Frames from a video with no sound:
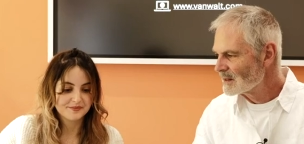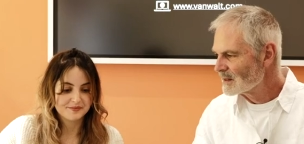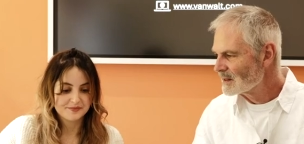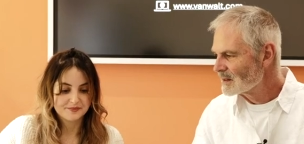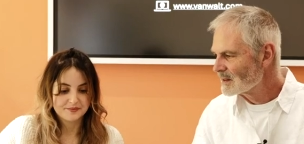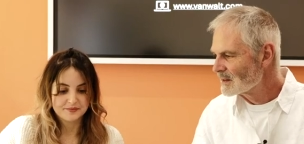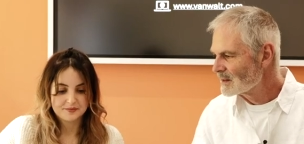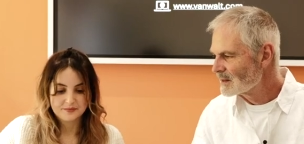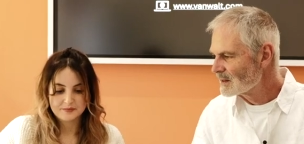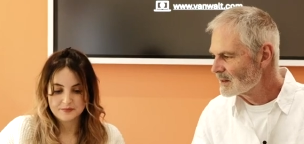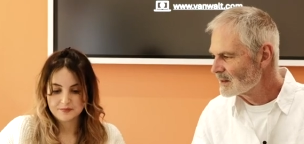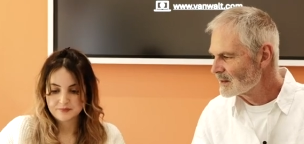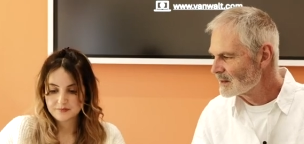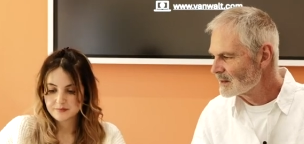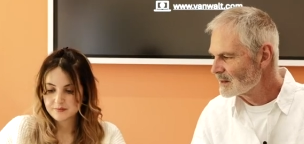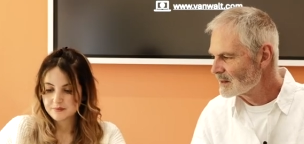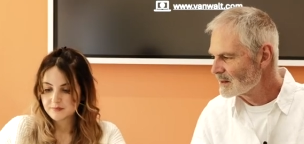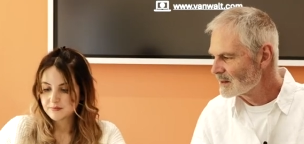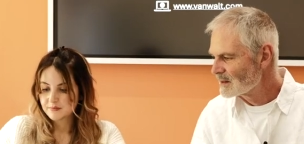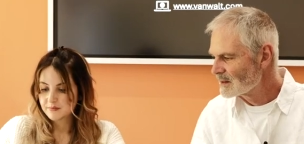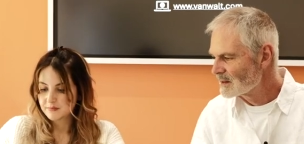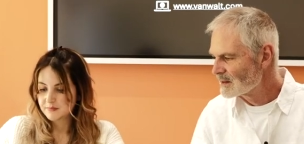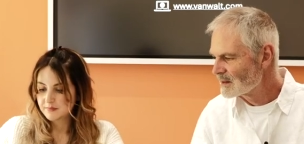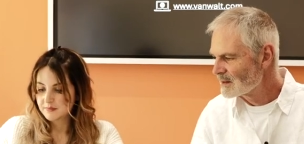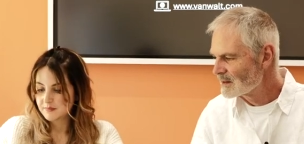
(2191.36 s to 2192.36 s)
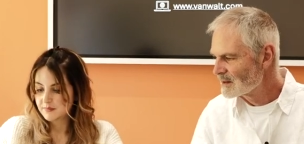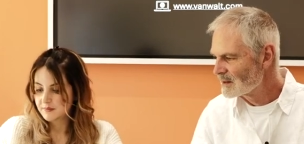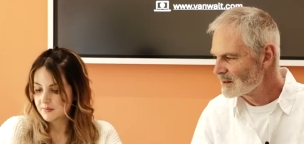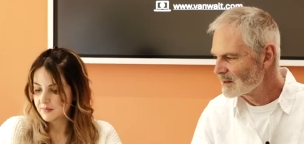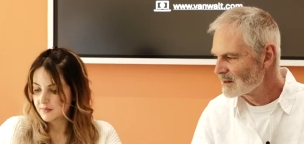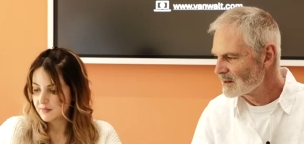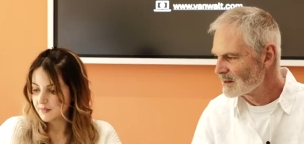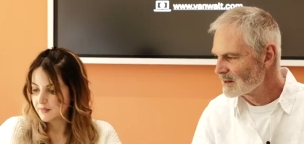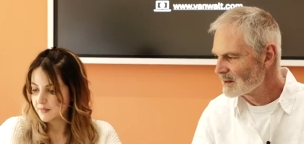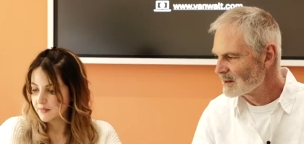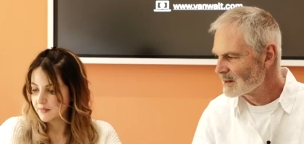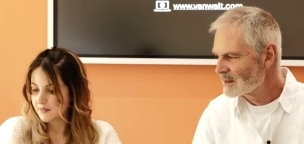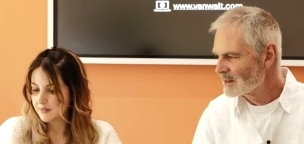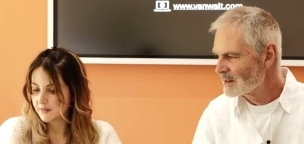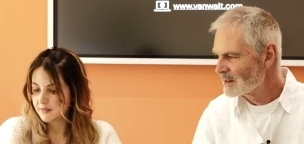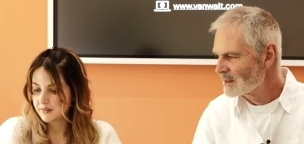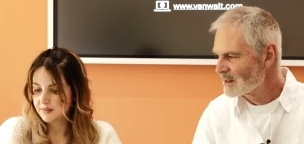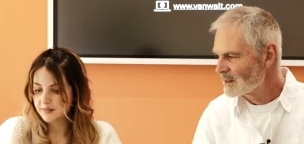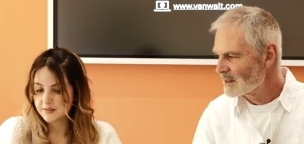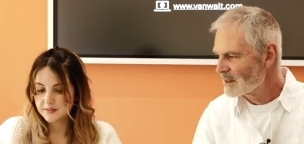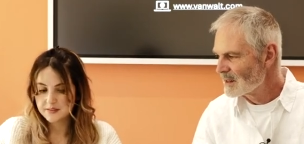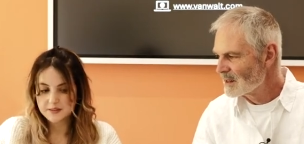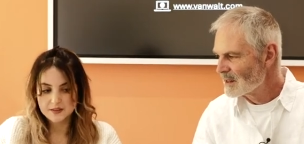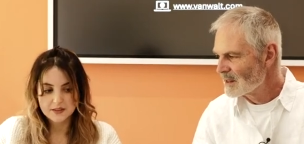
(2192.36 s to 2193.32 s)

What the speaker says: [no speech]